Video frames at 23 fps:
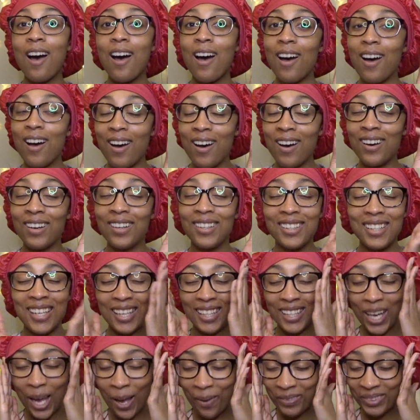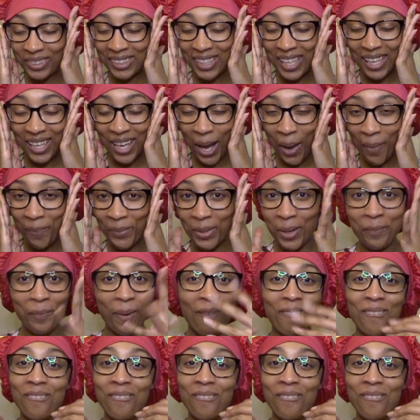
Ah, they got me in my